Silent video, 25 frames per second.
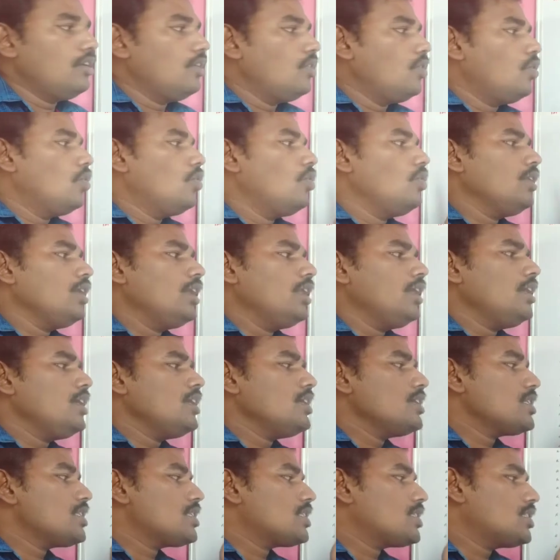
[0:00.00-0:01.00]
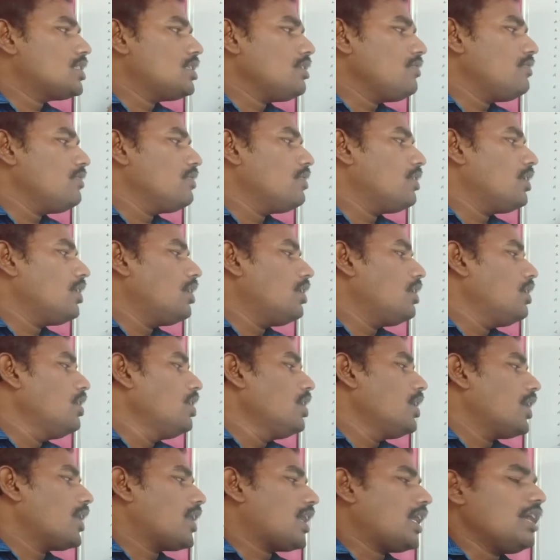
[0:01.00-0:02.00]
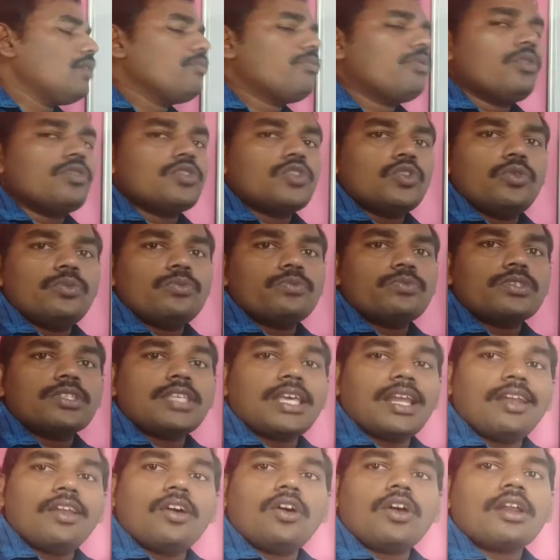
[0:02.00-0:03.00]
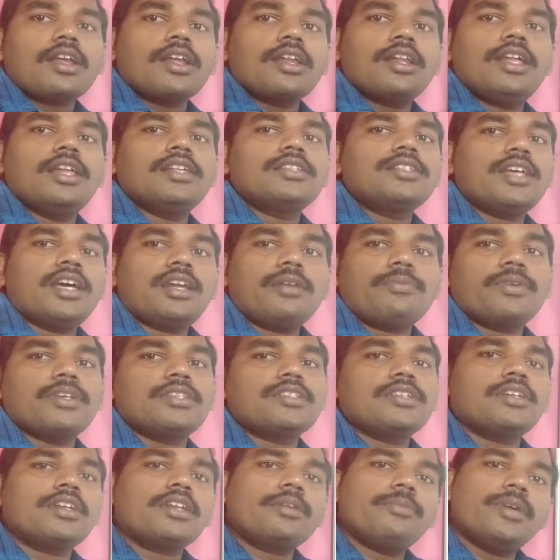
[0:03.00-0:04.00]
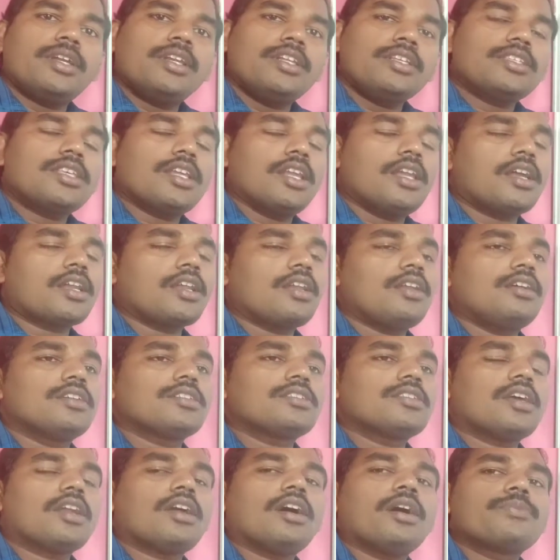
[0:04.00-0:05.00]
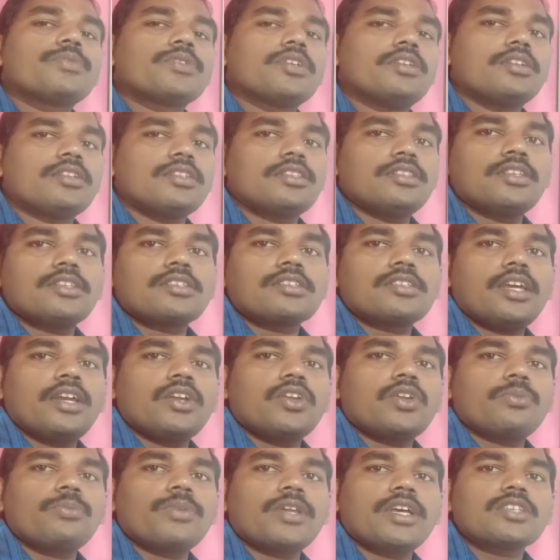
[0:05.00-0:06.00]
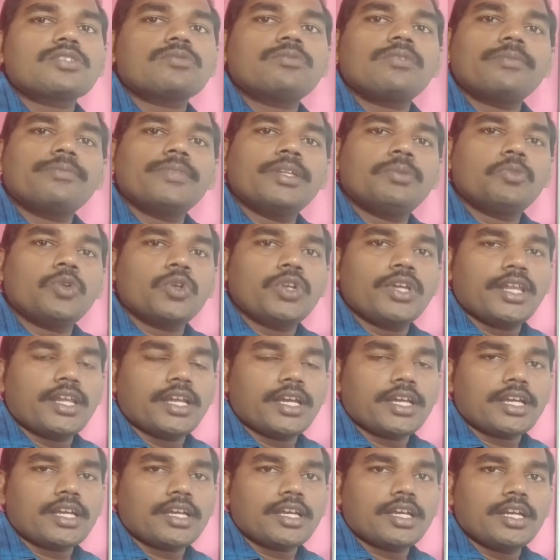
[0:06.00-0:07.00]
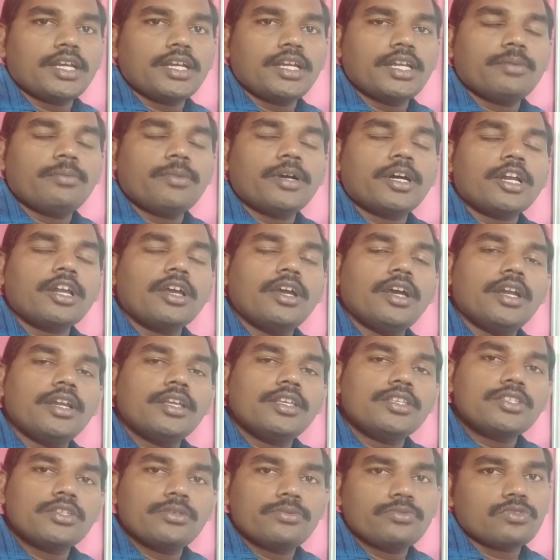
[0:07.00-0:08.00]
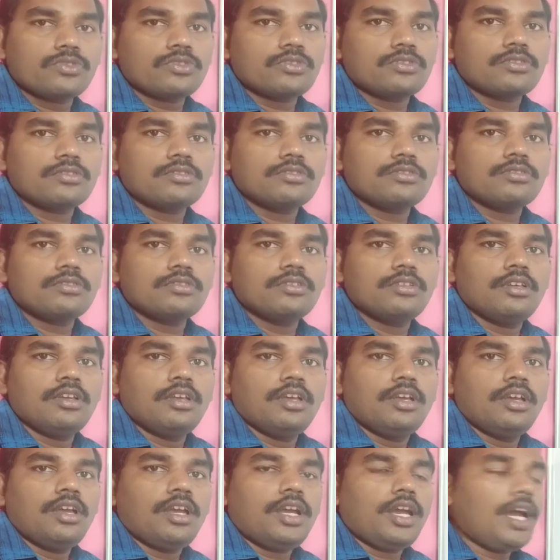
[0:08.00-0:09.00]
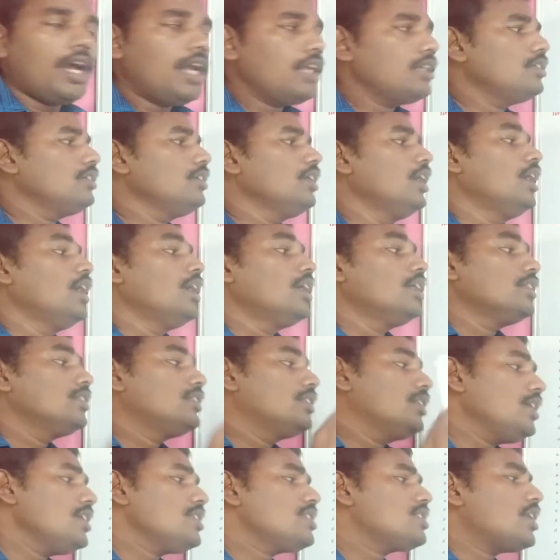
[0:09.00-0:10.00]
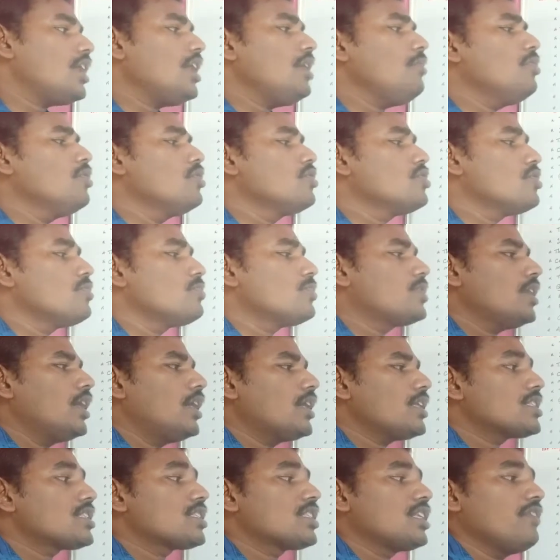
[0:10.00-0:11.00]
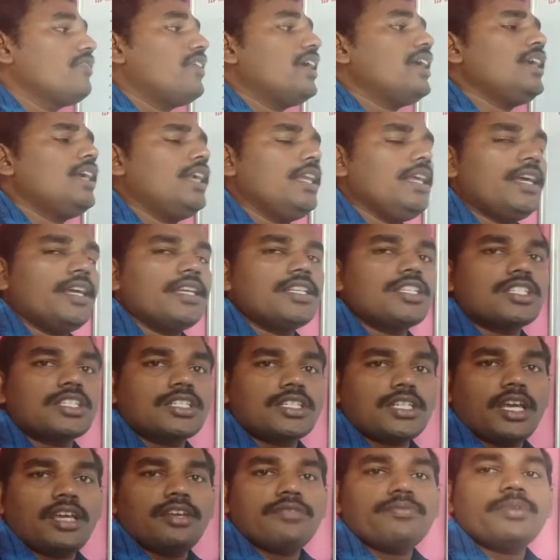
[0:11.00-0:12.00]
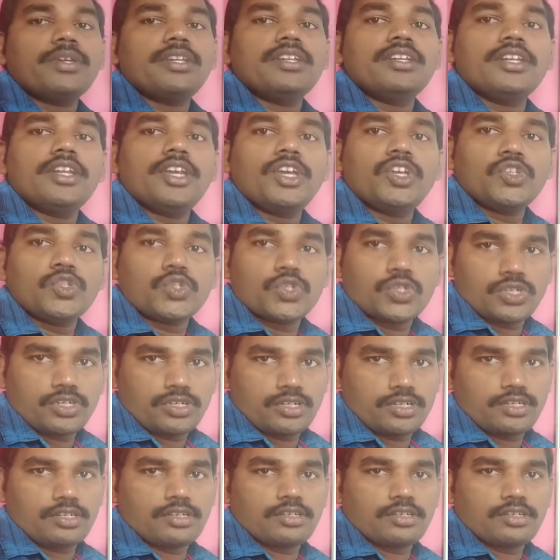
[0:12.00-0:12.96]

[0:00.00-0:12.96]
Only ribosome cell organelles are present, remaining cell organelles are absent in this cytoplasm of the Monera kingdom organisms. And these ribosomes are 70S type in nature.